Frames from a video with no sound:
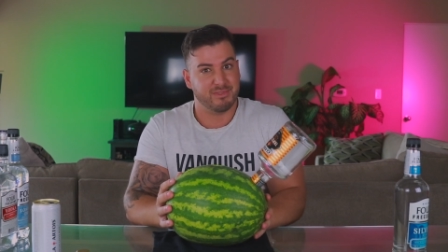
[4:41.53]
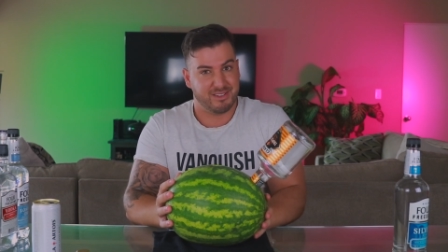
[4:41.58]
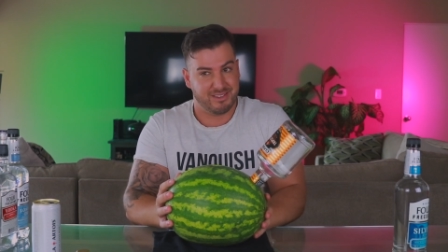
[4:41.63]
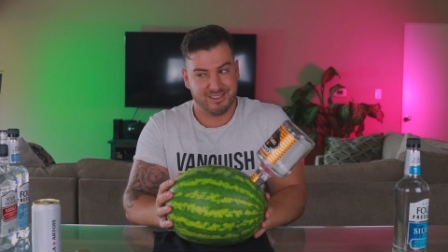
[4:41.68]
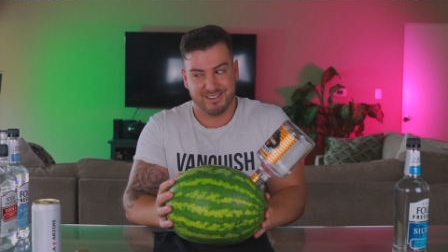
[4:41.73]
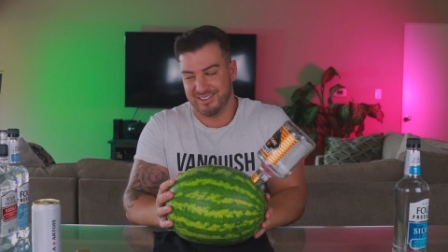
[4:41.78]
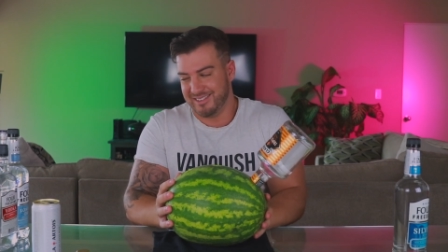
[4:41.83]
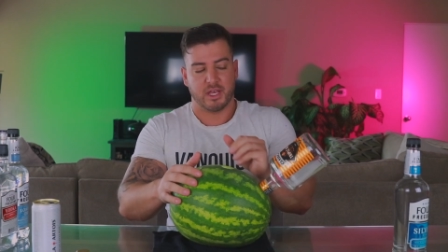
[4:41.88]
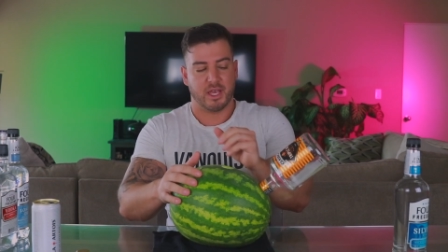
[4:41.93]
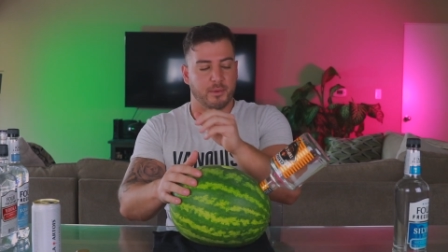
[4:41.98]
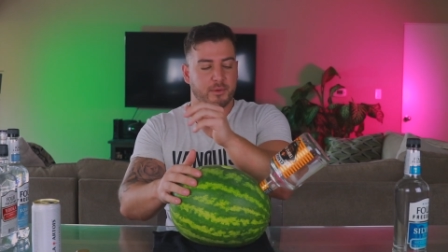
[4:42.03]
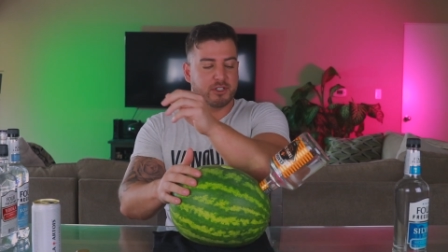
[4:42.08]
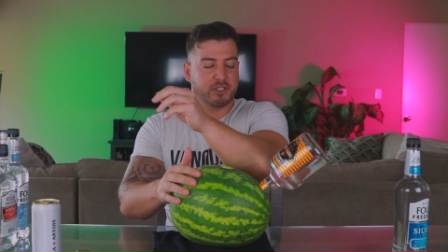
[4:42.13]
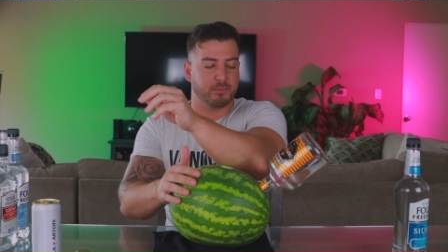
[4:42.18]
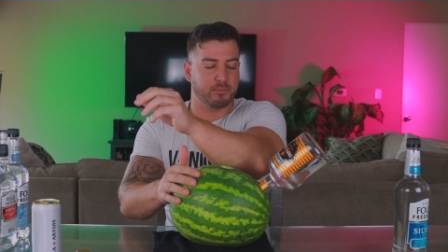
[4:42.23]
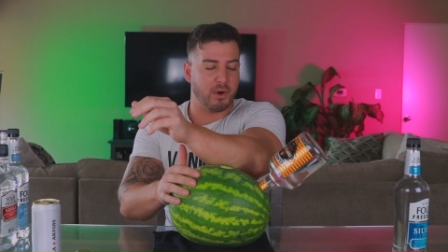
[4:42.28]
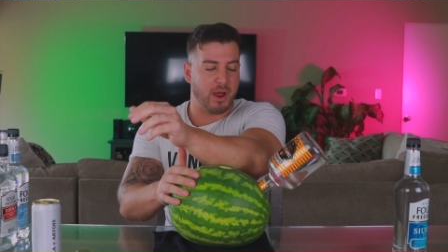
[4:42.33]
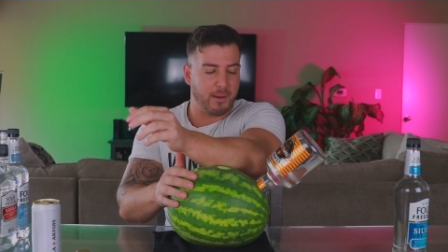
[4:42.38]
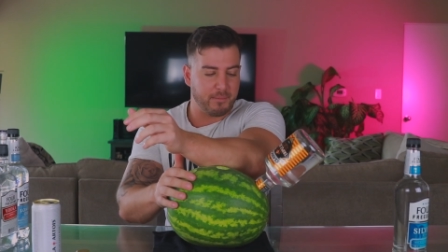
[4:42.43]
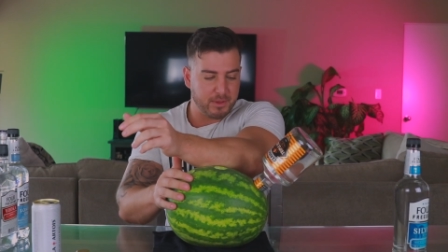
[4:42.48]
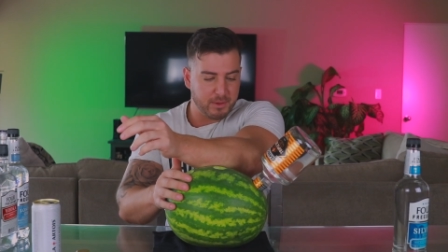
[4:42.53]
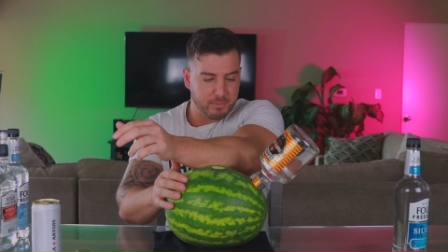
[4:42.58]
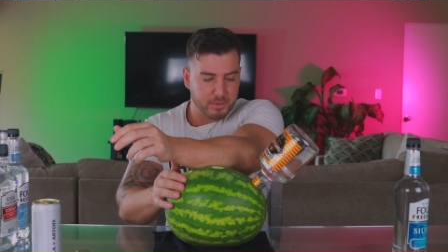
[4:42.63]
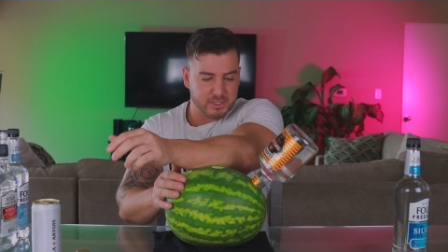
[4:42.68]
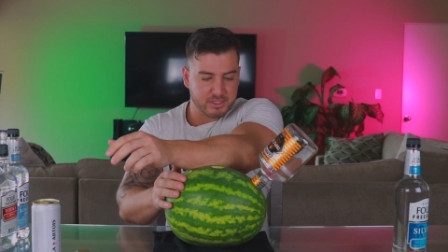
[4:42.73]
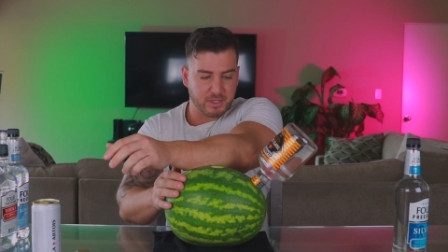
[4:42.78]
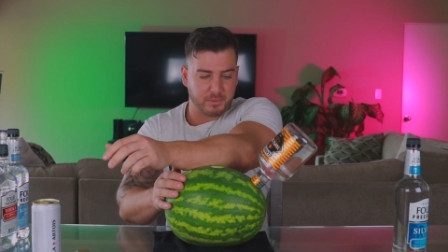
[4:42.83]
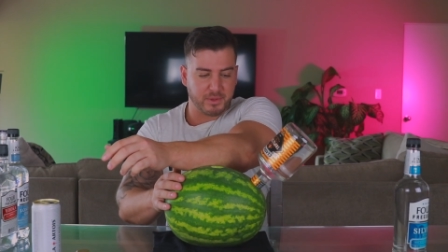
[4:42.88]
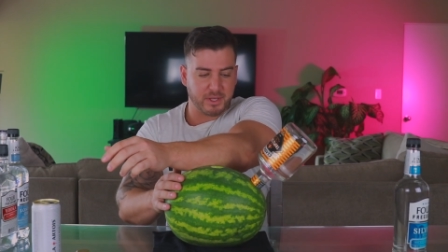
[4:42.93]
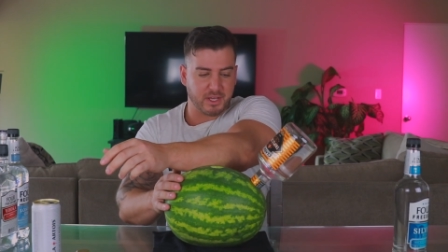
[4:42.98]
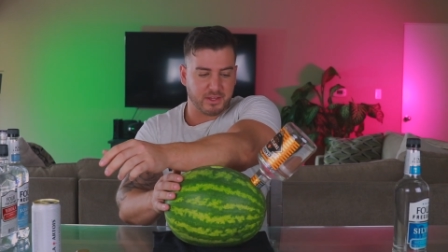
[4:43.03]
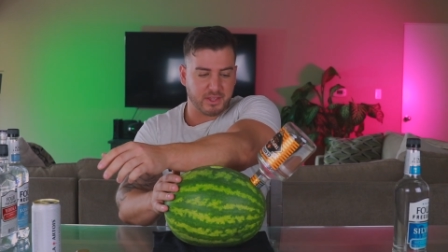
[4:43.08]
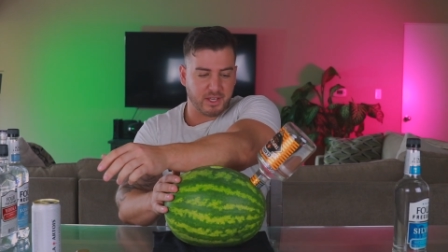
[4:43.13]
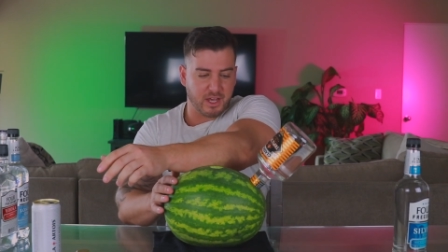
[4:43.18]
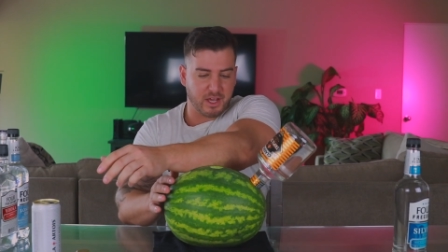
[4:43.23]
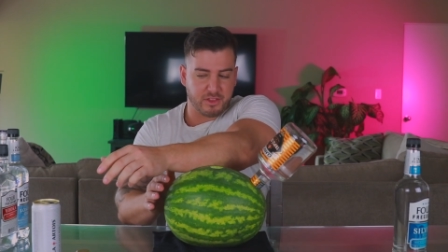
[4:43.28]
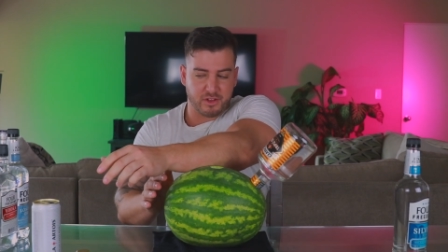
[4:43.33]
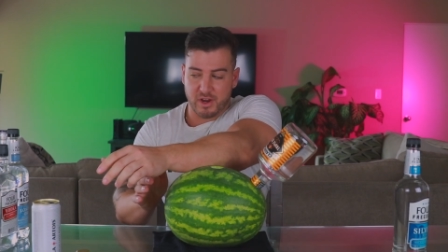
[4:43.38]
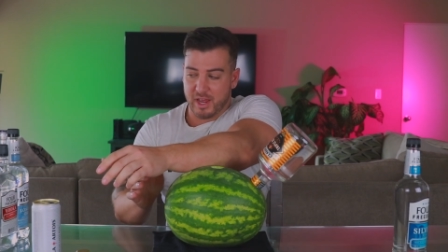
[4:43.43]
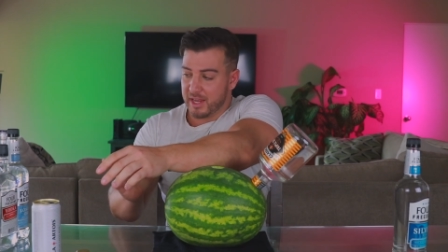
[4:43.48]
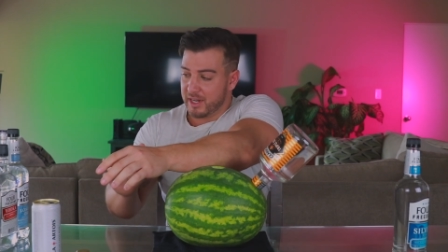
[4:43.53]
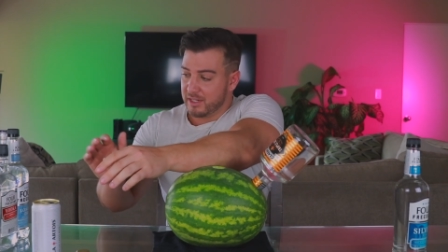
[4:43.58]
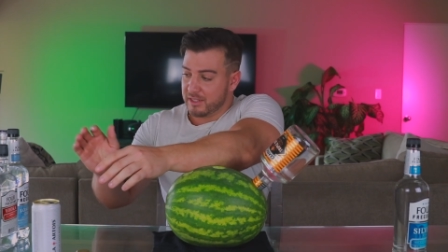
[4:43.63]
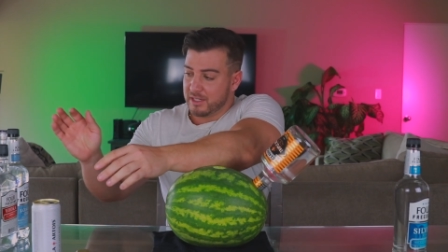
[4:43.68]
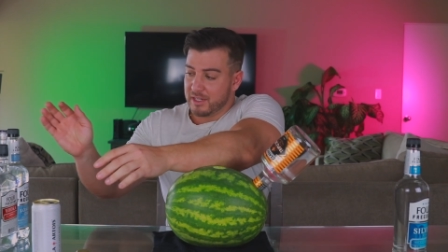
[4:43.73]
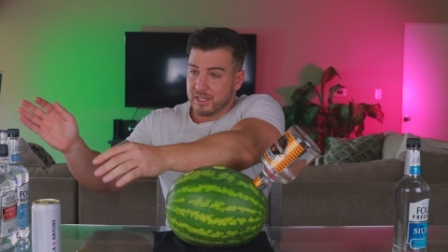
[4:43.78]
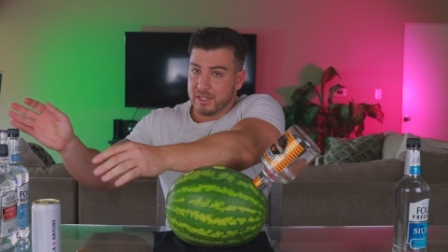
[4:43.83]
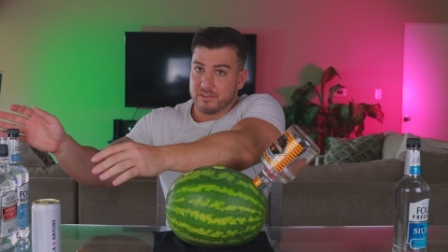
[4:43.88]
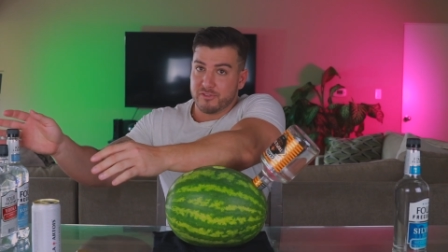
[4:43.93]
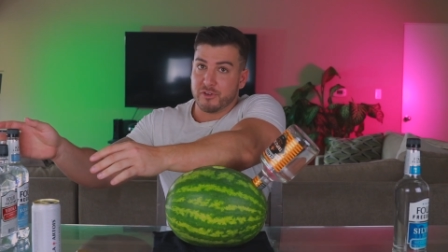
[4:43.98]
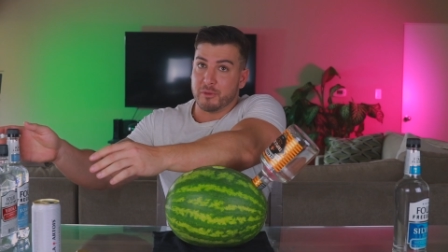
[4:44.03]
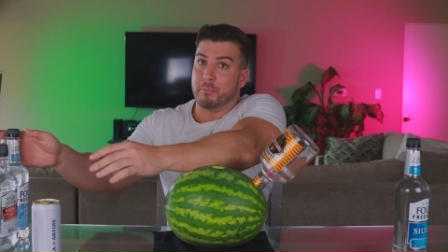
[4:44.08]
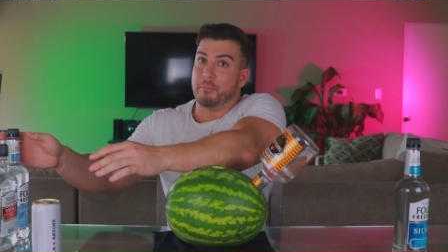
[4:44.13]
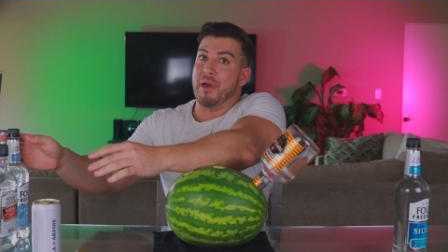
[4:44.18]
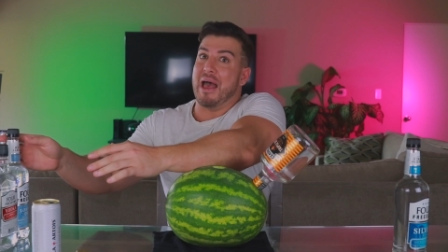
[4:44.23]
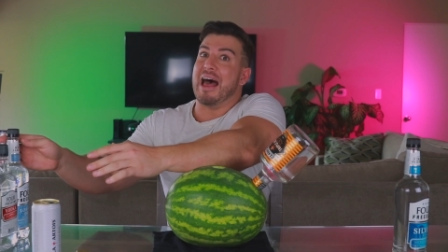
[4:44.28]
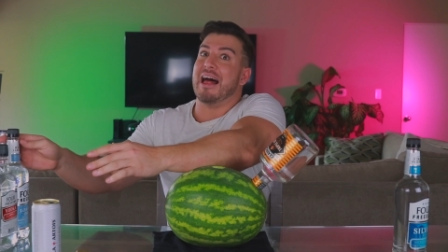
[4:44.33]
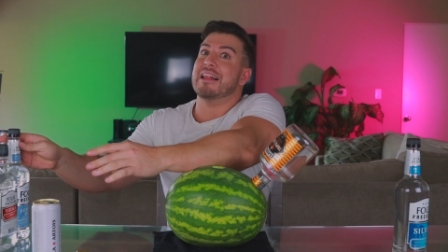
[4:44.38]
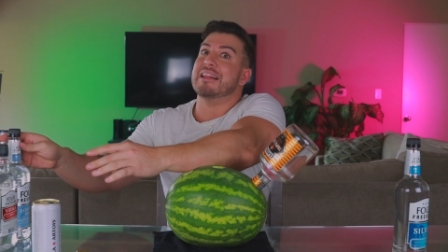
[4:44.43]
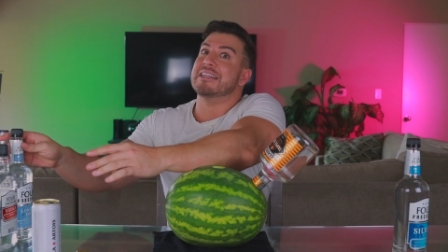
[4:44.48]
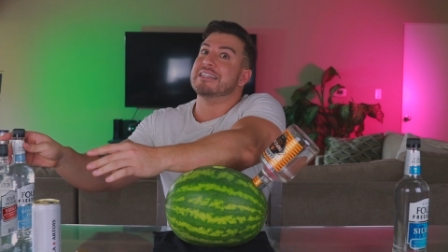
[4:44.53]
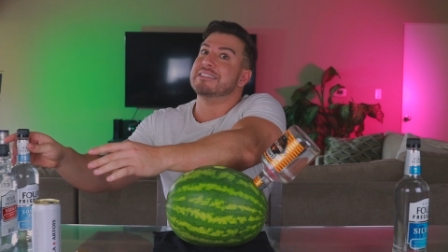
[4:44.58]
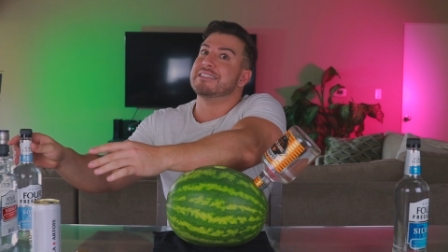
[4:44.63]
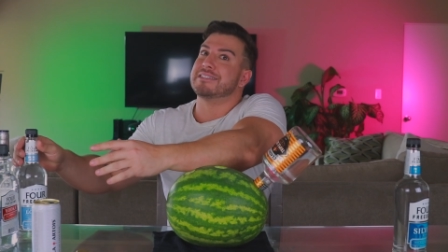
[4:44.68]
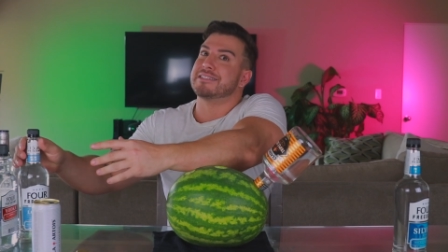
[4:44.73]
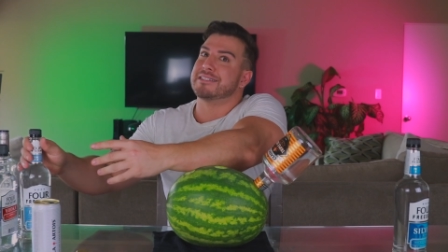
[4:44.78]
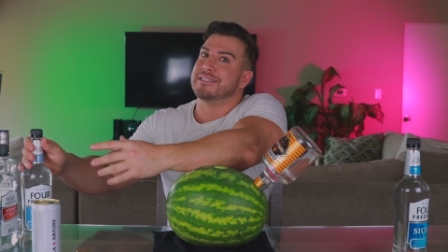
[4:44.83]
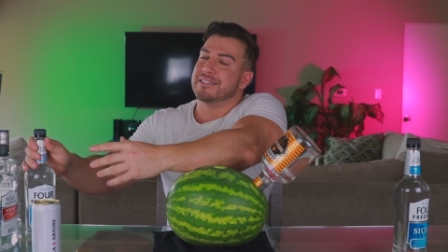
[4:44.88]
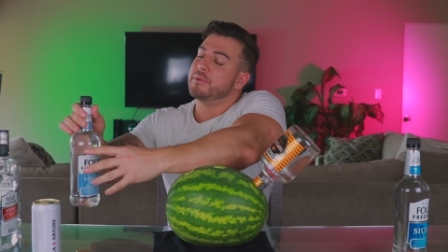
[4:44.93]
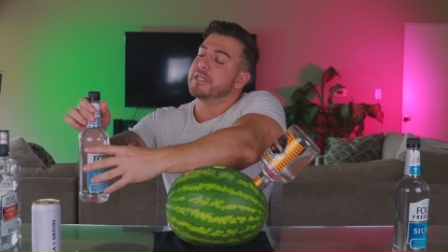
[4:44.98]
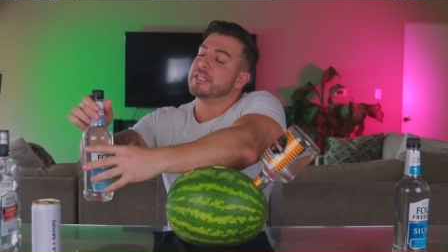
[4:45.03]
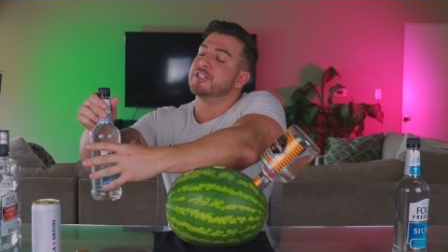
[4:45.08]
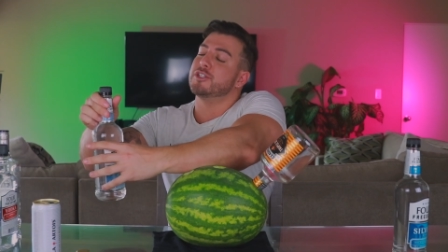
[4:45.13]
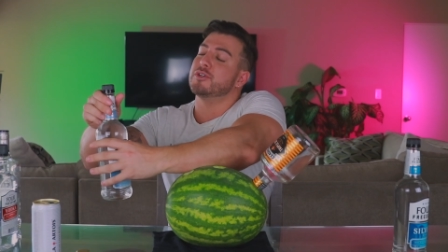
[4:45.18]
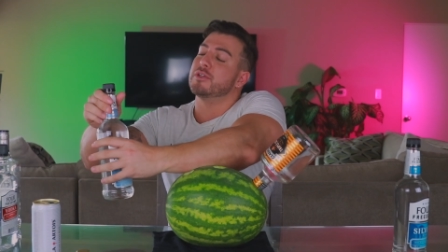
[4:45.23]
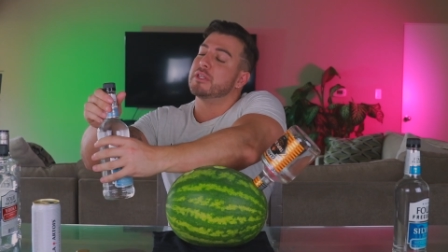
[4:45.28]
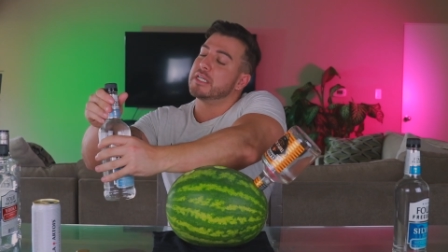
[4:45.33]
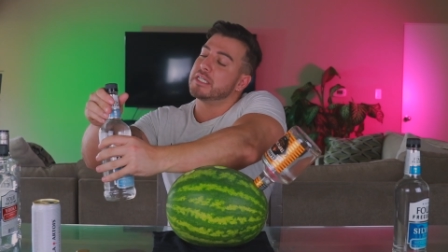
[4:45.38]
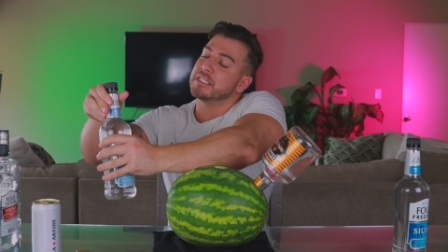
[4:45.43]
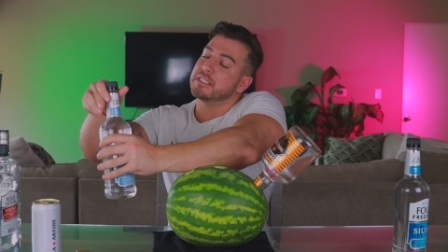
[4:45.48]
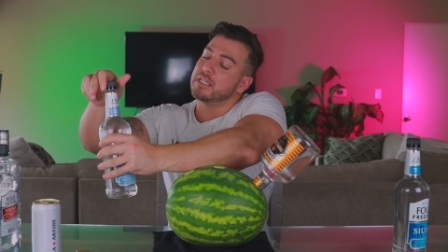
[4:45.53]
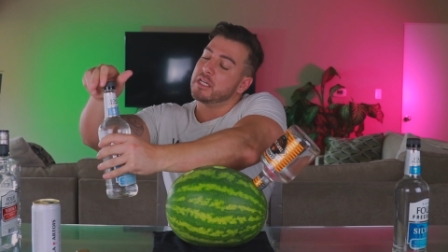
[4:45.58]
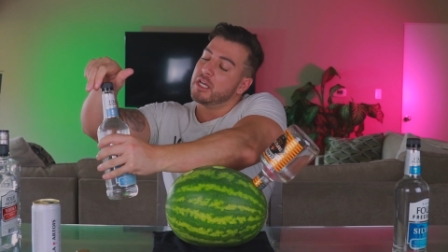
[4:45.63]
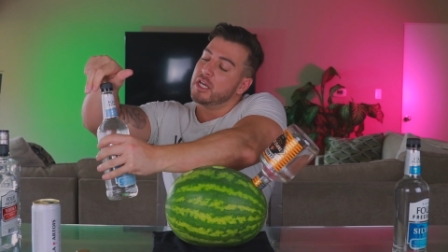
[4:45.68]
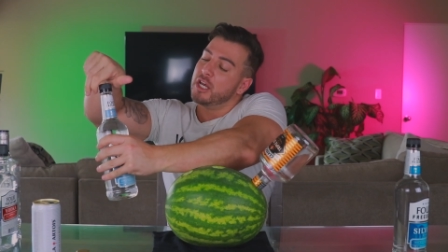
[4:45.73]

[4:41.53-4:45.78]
okay, we should probably put something on the other end for balance. You could do this.